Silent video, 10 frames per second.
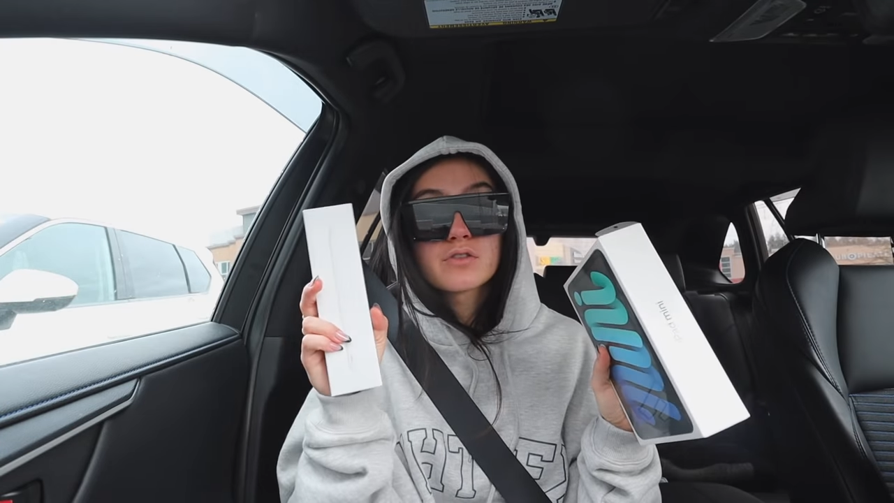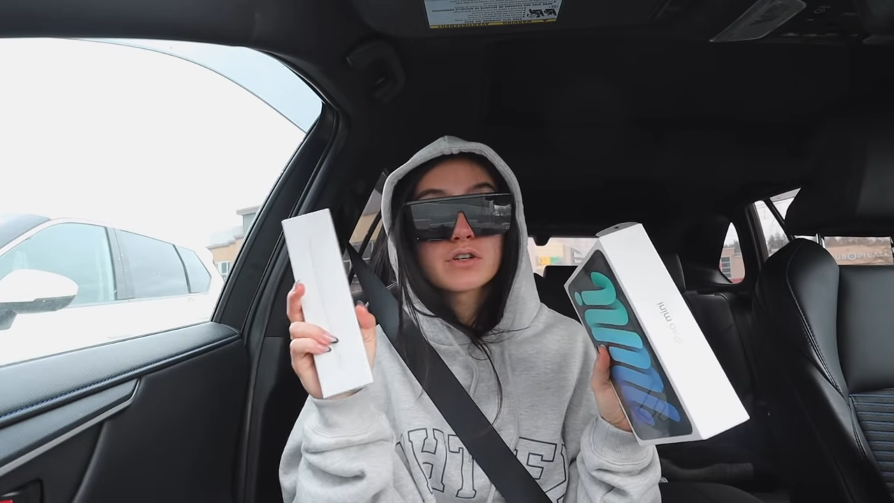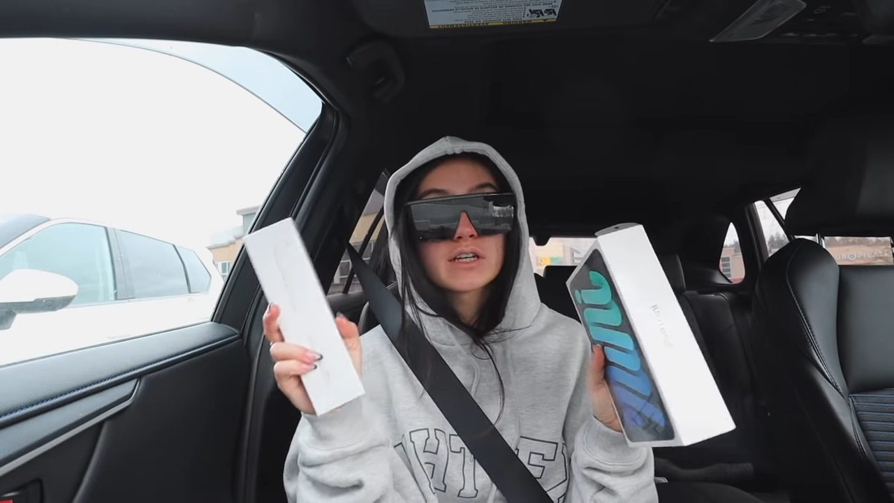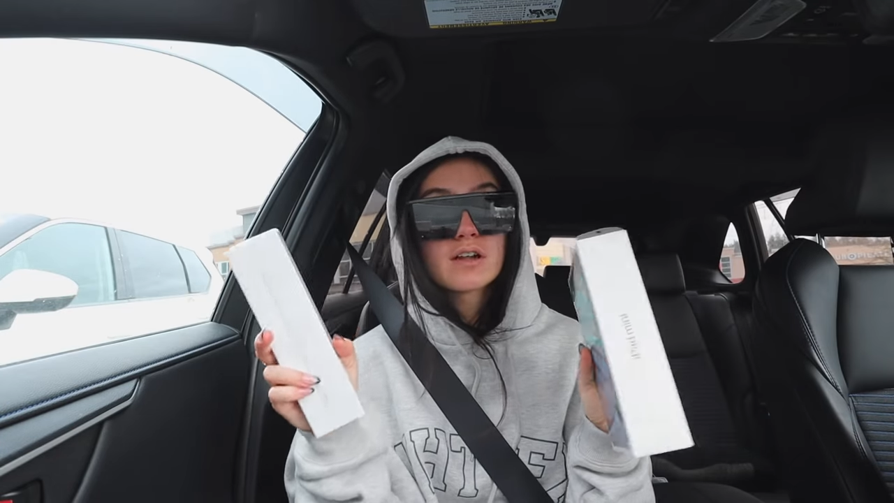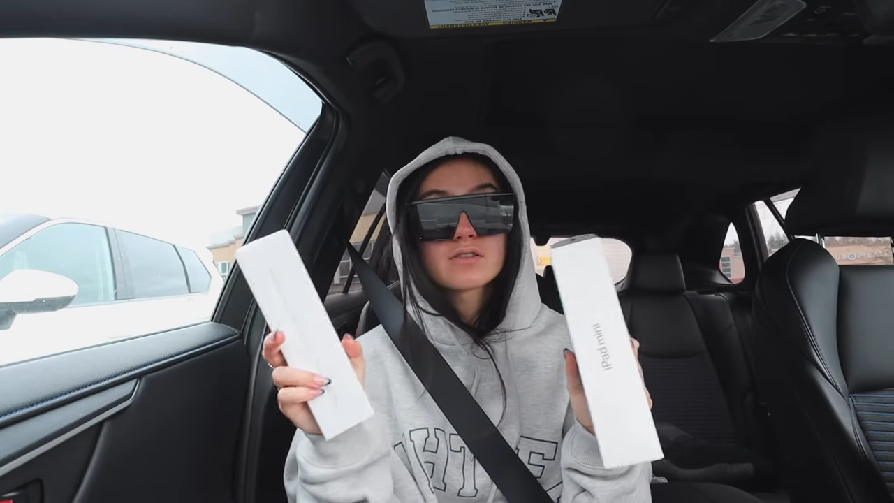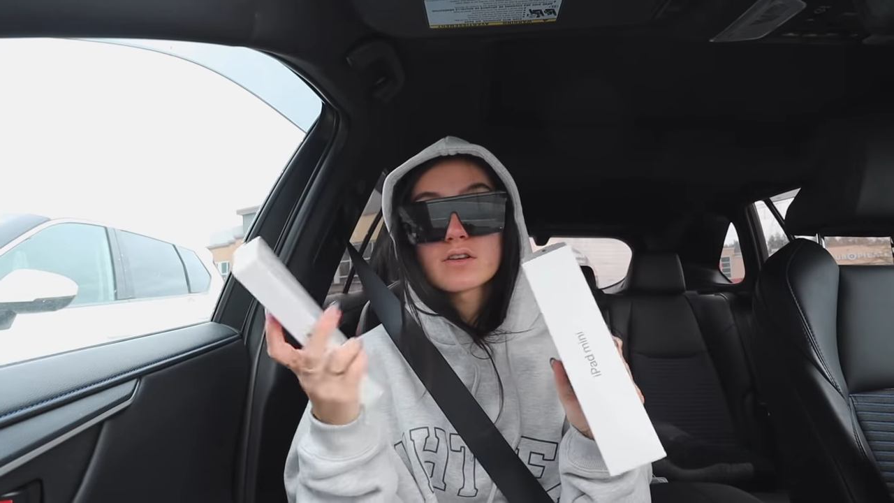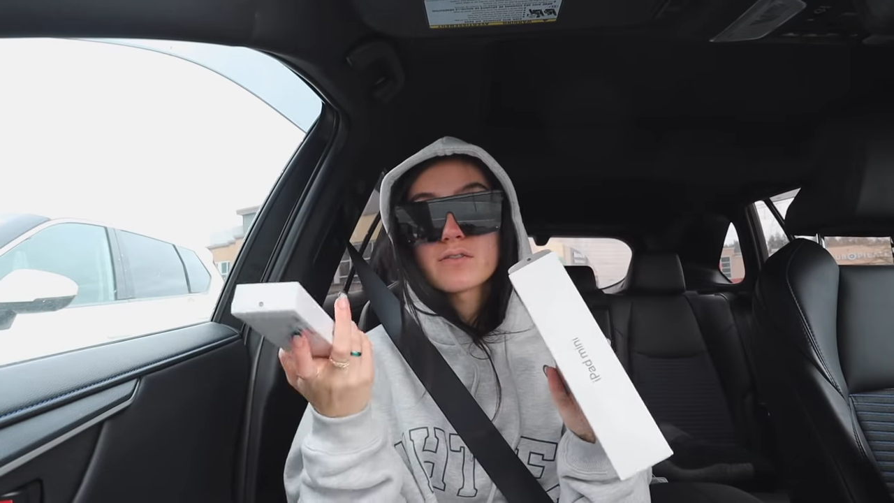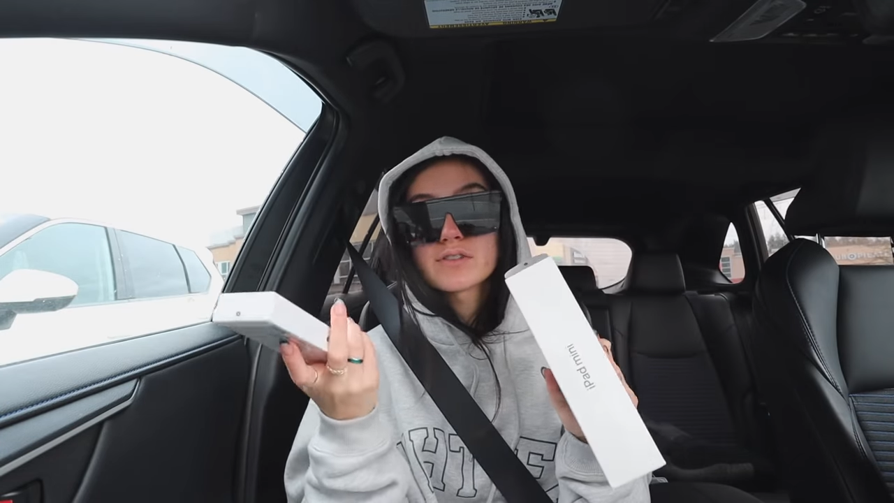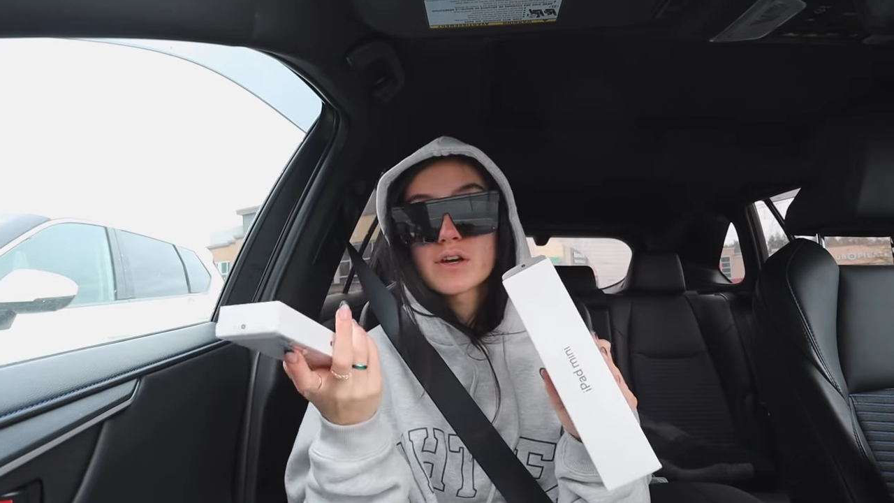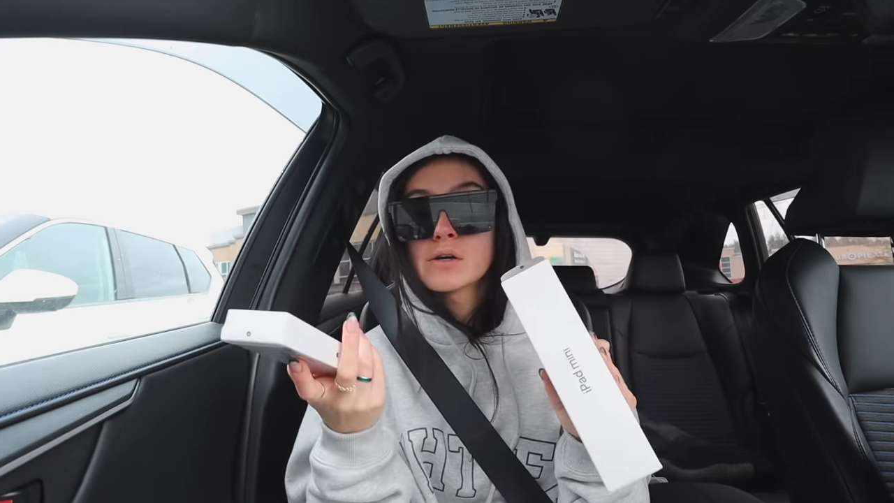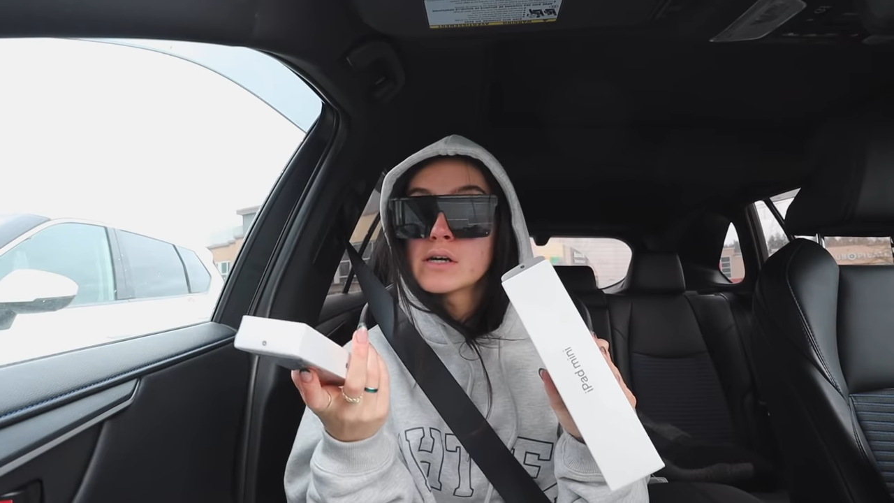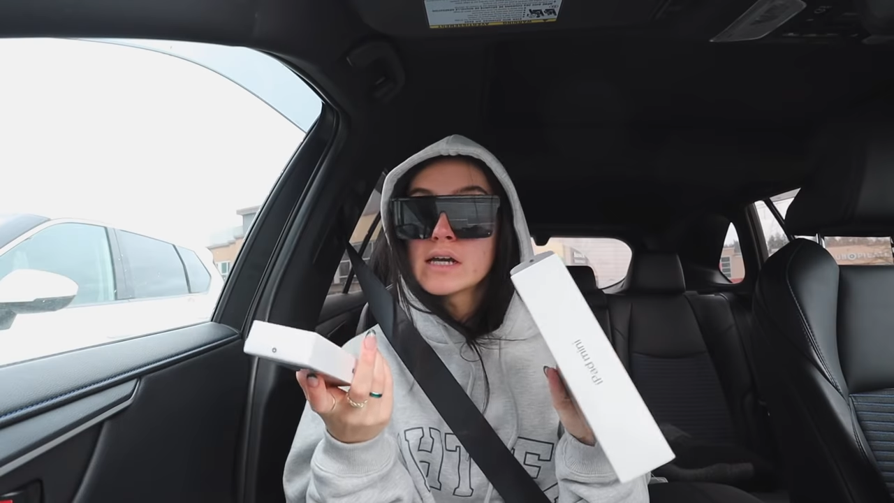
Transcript: $30 off, so